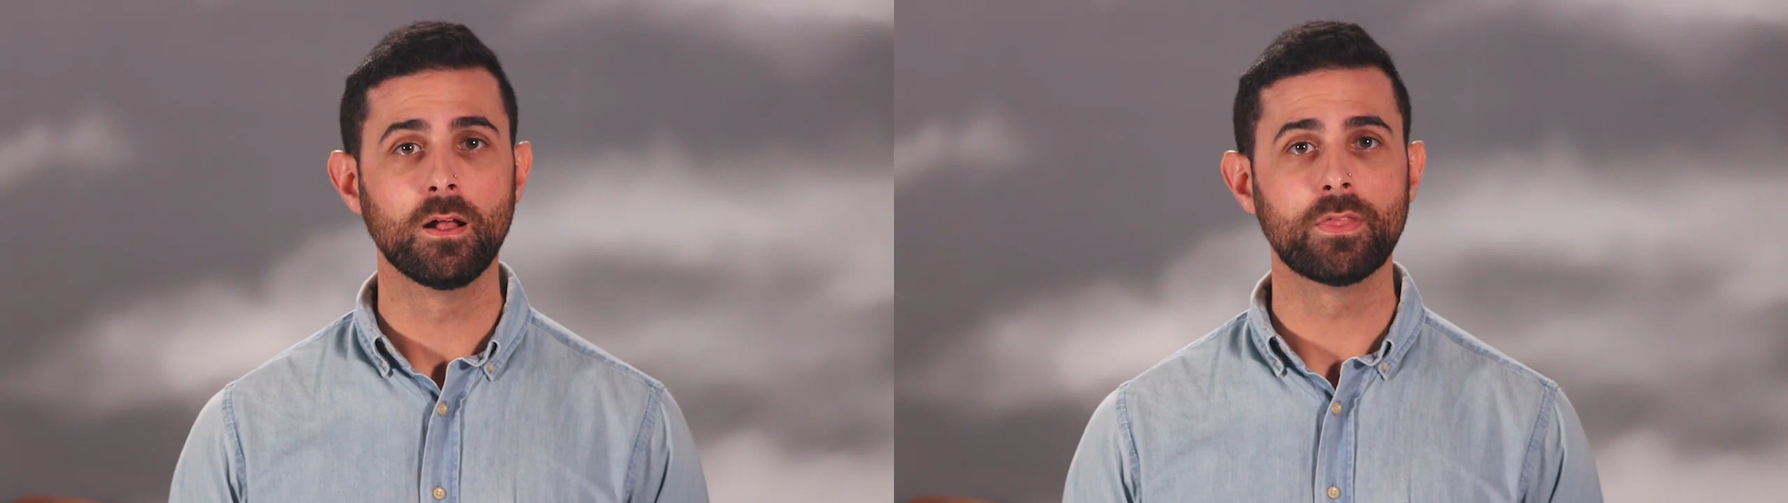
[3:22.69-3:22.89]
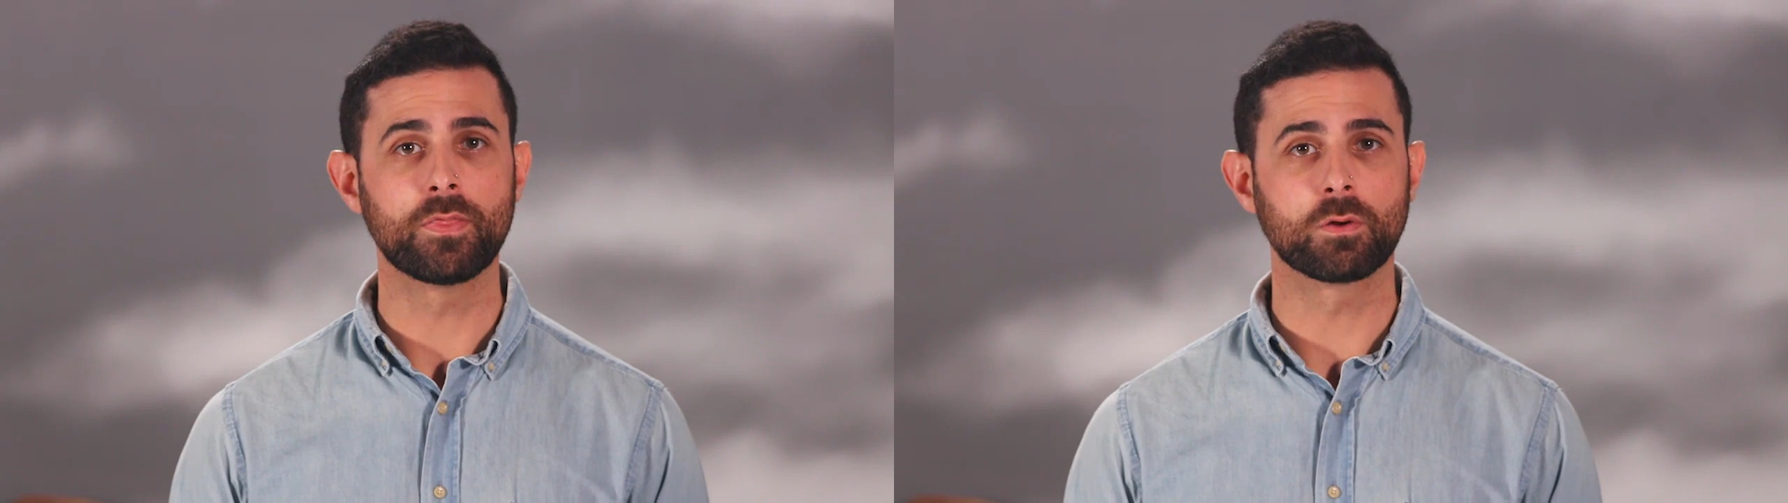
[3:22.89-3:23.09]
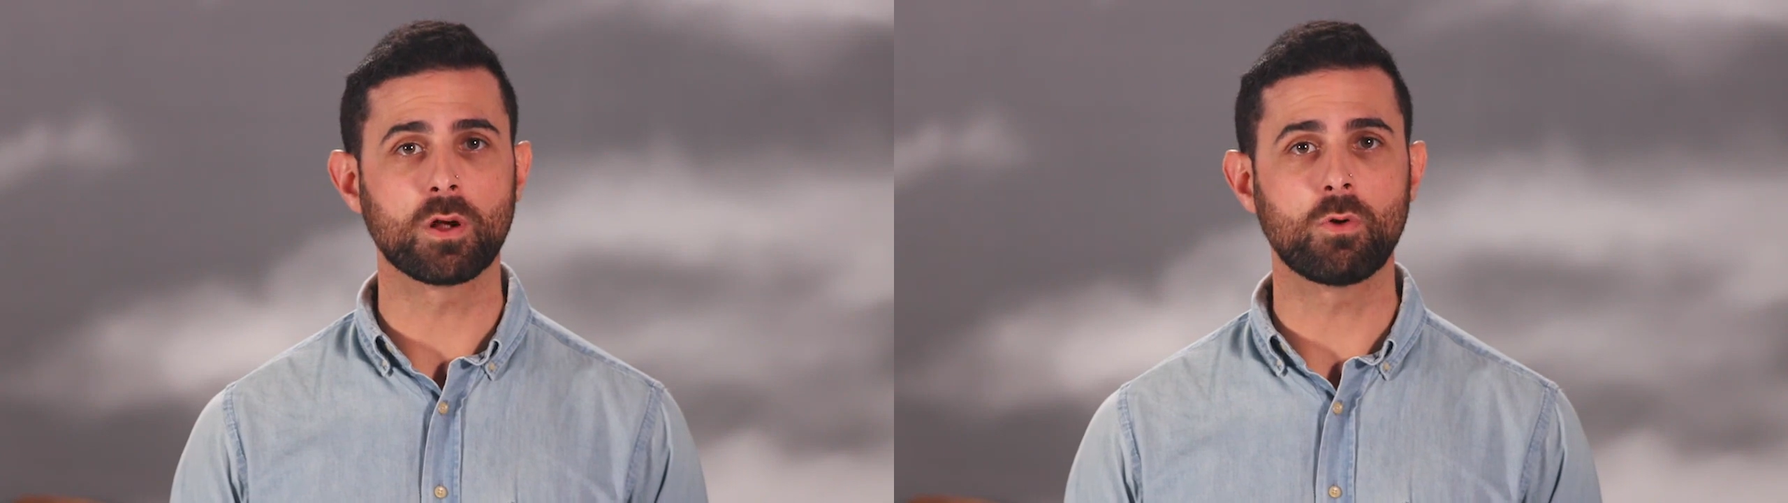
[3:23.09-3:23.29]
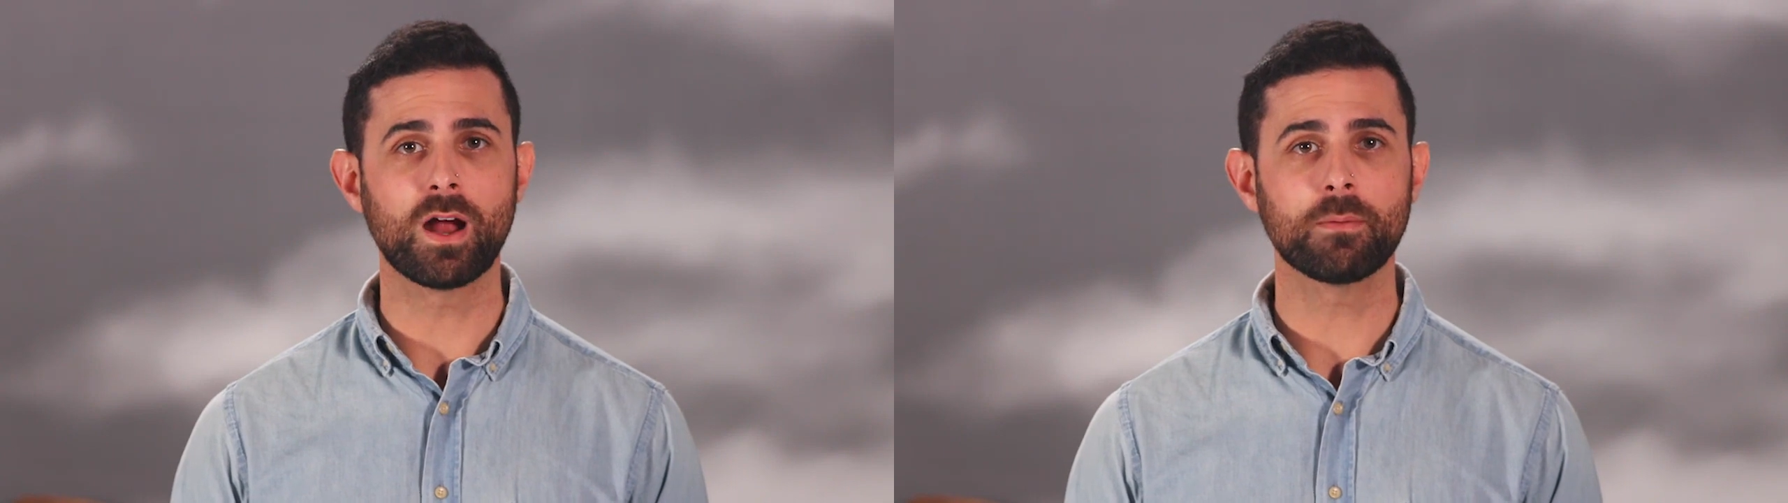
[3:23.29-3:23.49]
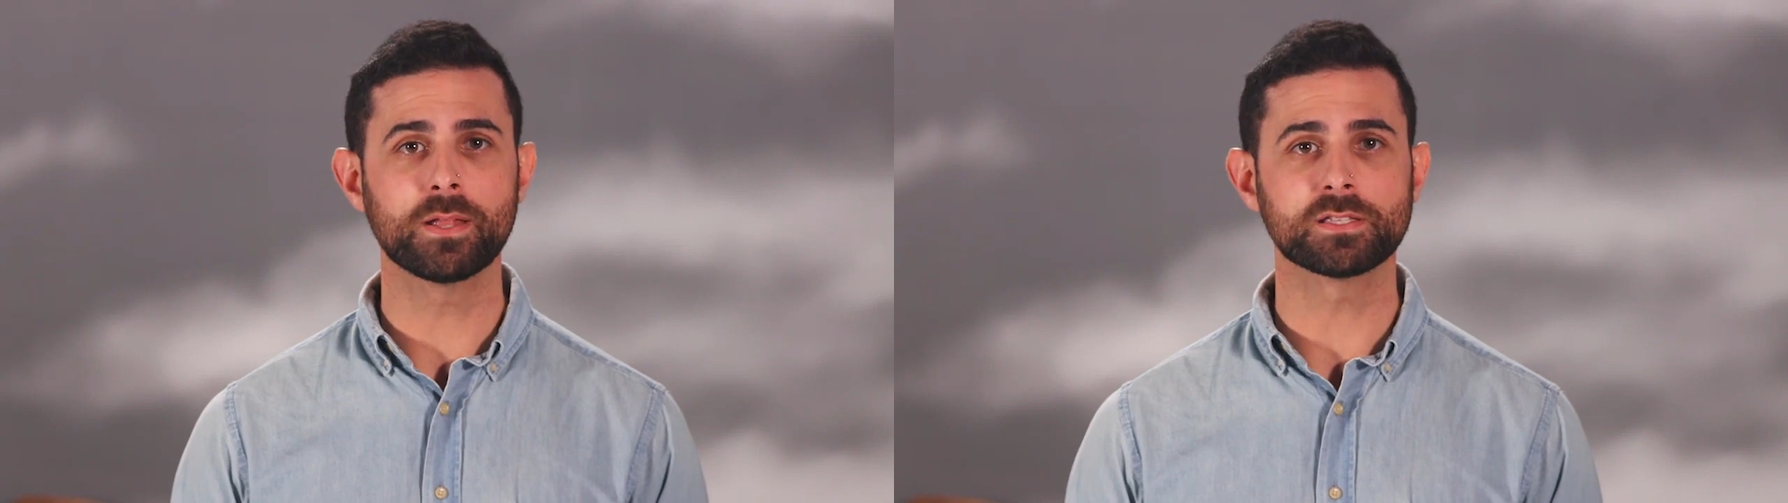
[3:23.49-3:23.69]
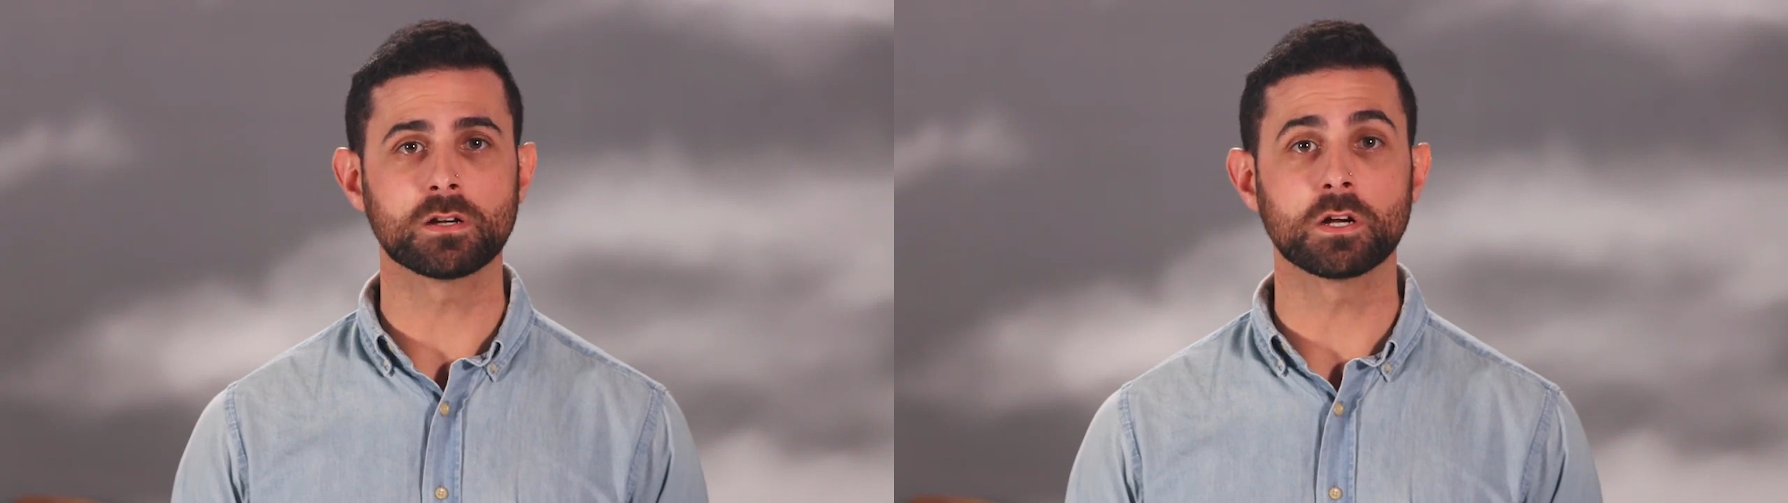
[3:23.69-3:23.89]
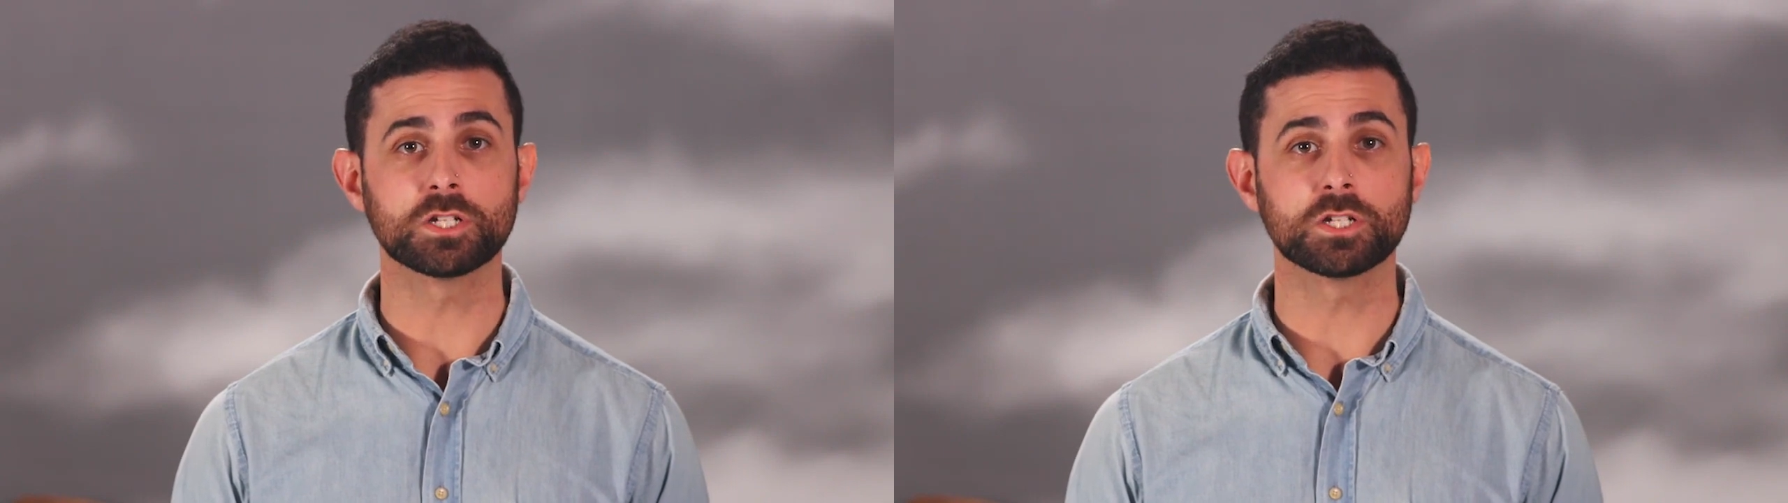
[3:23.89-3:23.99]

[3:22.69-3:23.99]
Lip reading: then the requirements are